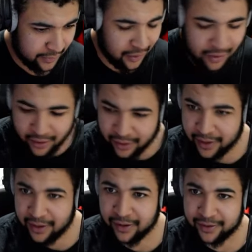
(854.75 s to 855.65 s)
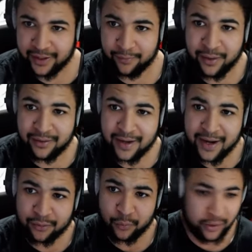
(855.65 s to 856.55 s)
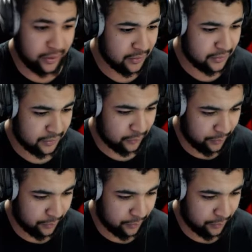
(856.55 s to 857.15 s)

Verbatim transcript: Oh, unlucky. It means the next one will